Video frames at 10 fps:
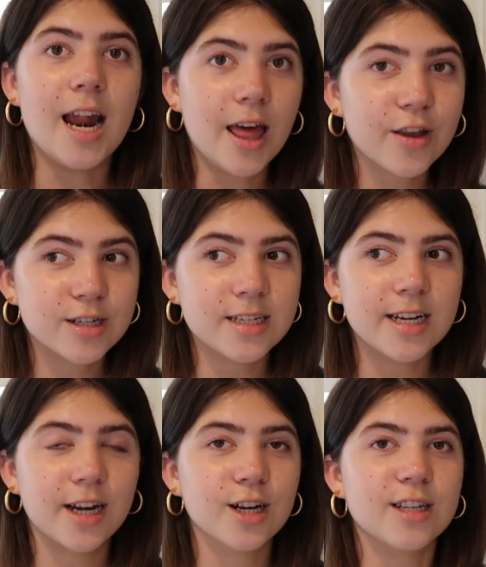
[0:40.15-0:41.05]
Another
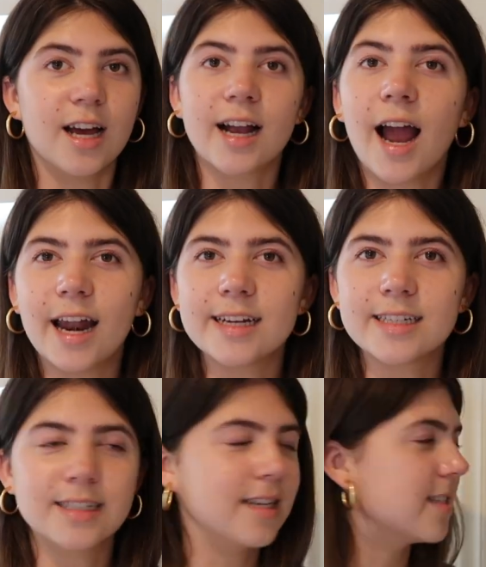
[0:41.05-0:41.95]
sneakers that kind
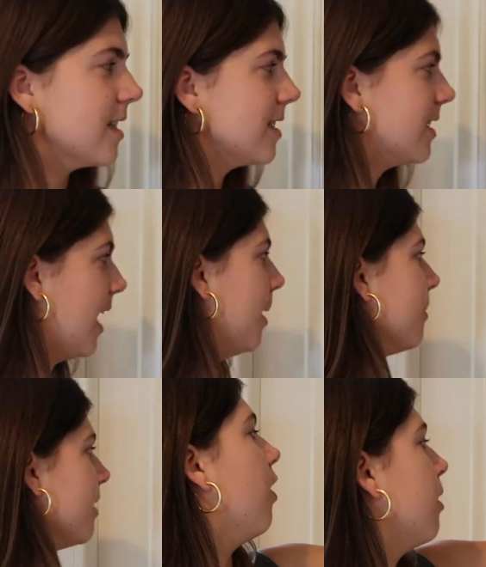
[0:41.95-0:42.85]
of does the
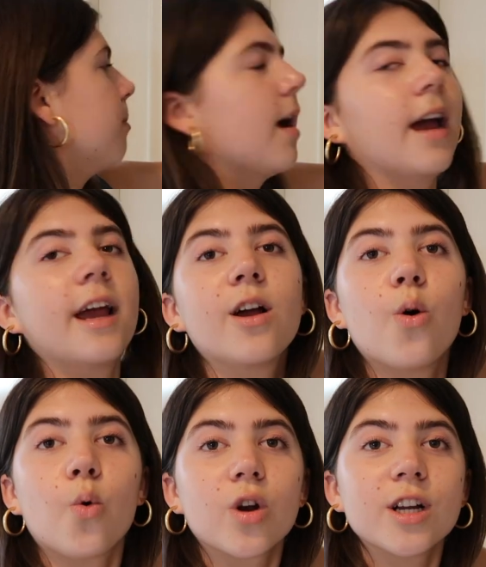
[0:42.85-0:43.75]
same are my
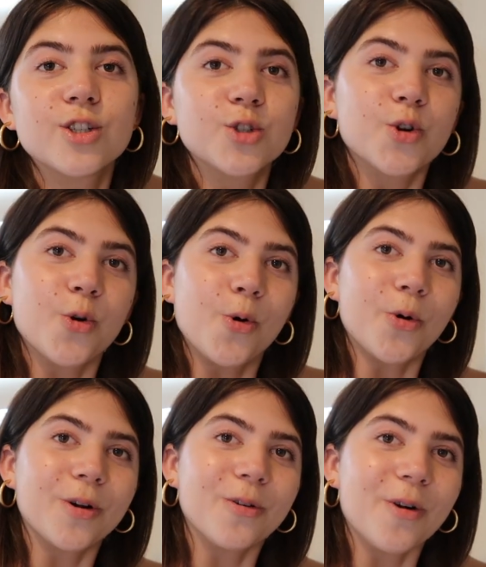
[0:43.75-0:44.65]
orange
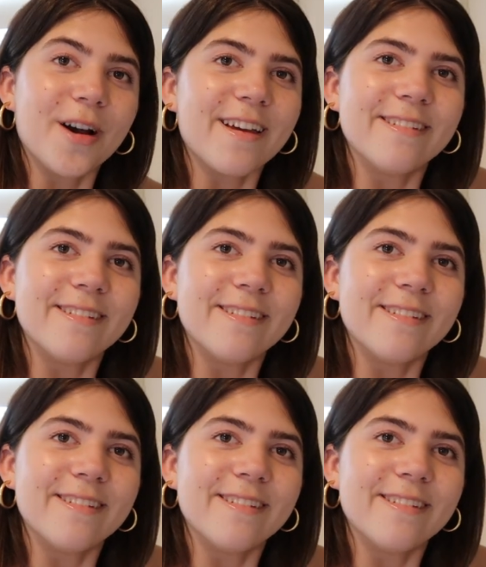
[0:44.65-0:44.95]
corduroy